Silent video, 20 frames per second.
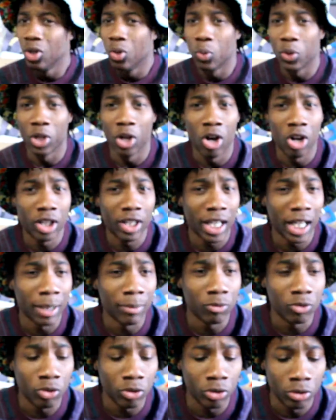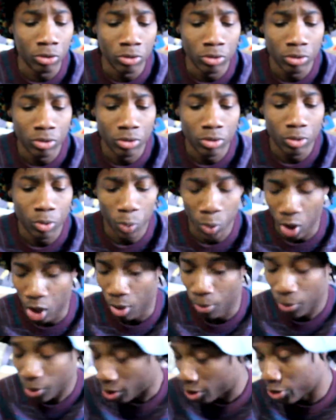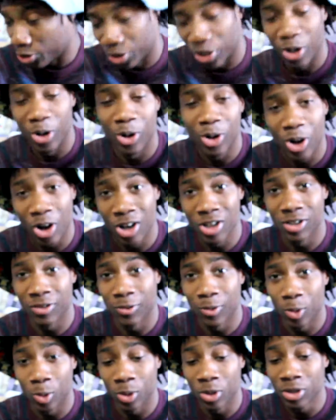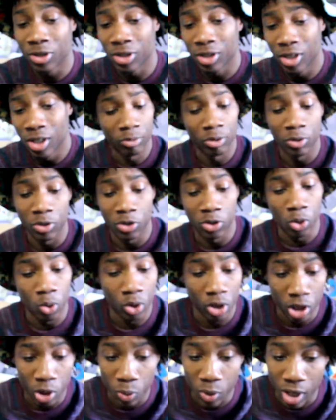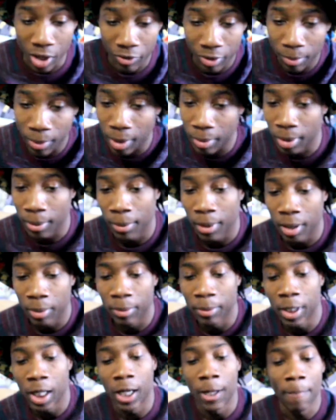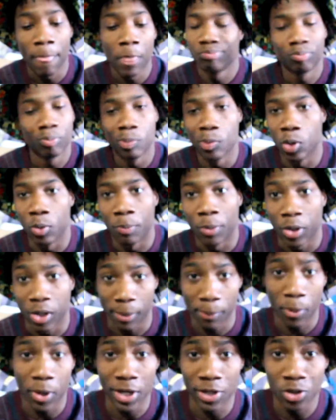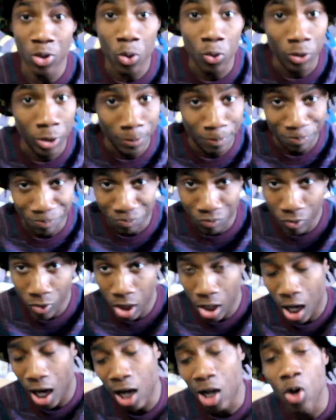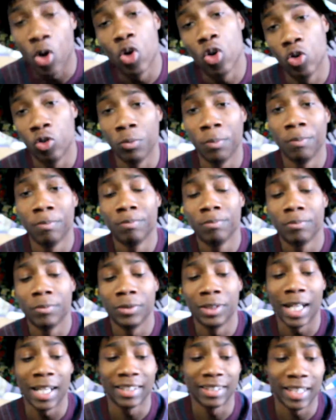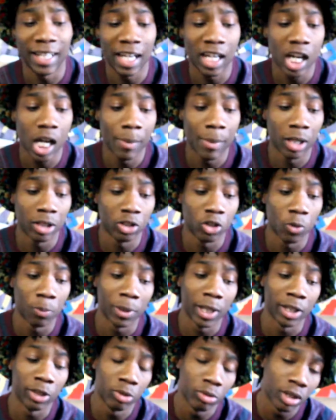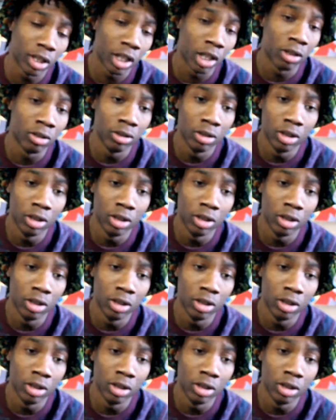We all came through. We all brought our Yu-Gi-Oh cards, of course, and we was dueling or whatever, blah, blah, blah, blah, blah. Boom, birthday party's over. I go home. Next day, I come out to go play Yu-Gi-Oh.